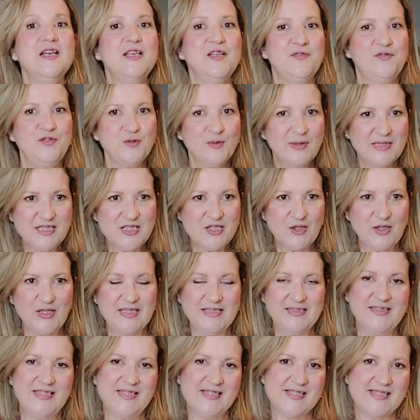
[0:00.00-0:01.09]
If you
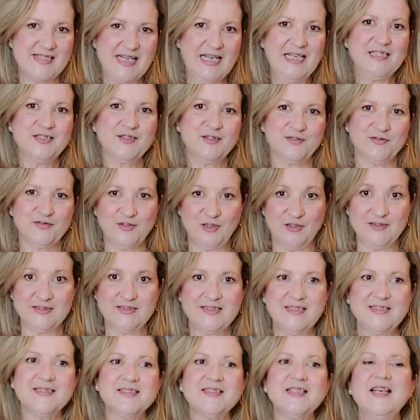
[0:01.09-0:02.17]
enjoyed this kind of
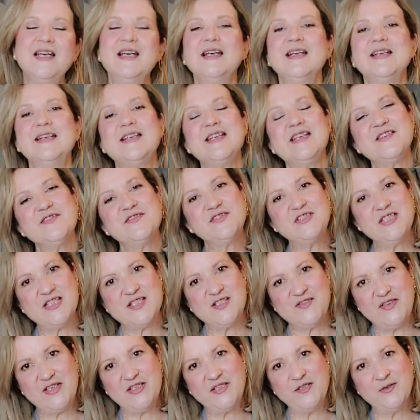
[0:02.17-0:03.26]
content, give
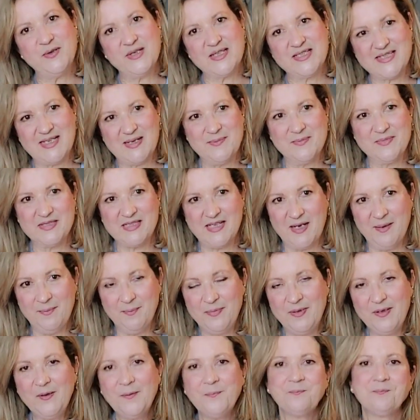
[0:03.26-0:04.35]
this video a thumbs
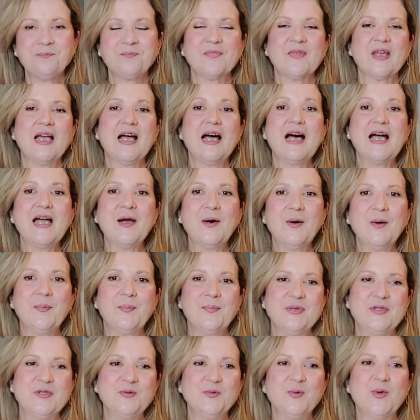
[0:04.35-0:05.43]
up. I
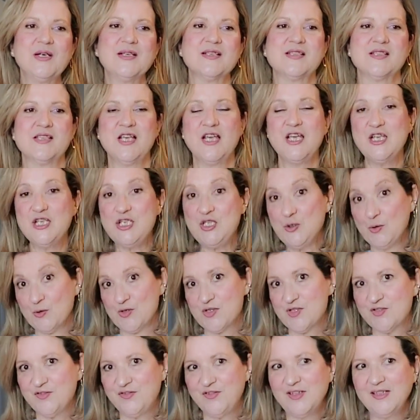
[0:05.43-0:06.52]
hope it was
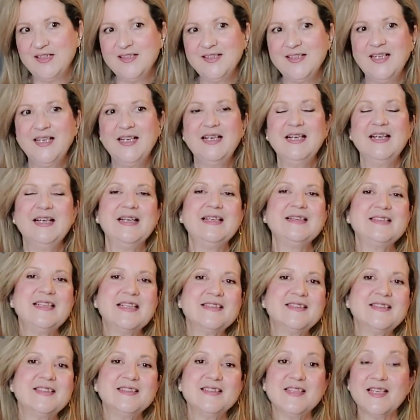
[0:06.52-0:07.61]
useful and
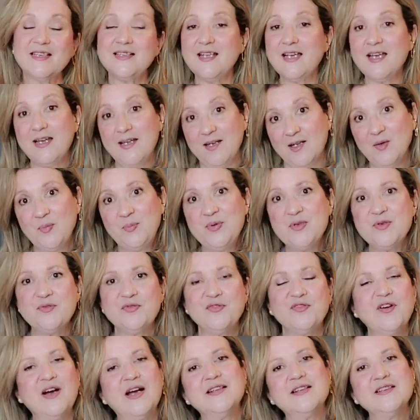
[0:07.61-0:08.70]
that it can help you
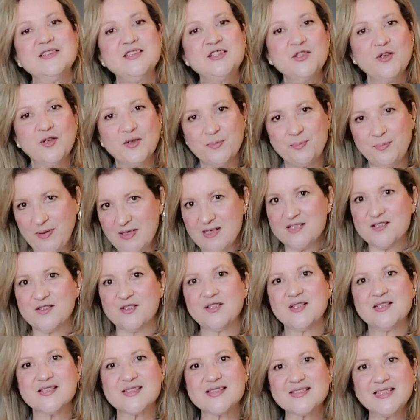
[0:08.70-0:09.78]
find your
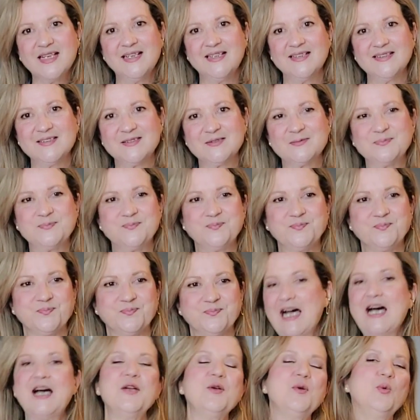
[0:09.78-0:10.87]
personal style.
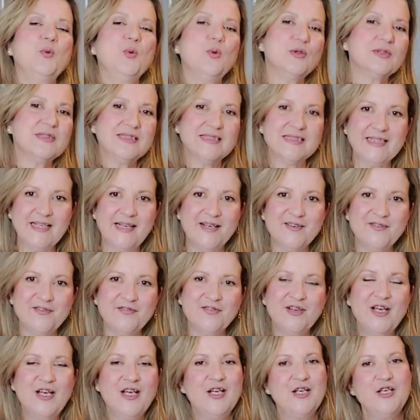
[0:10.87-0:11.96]
I would love
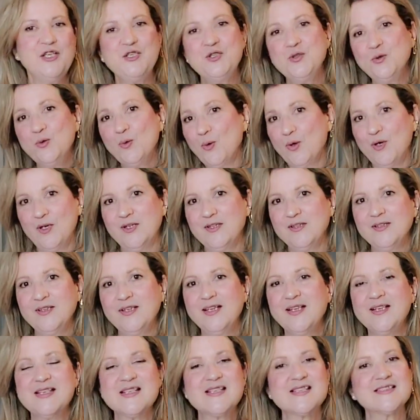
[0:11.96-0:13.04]
you
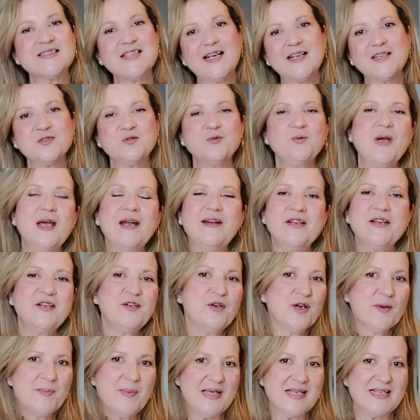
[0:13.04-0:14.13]
all start wearing
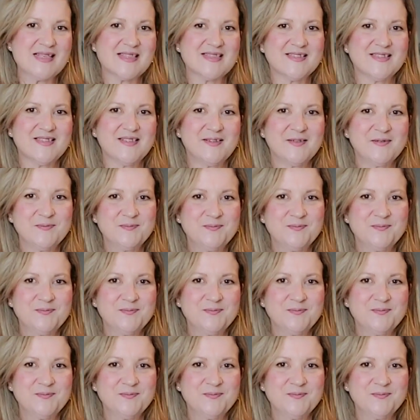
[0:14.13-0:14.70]
your best.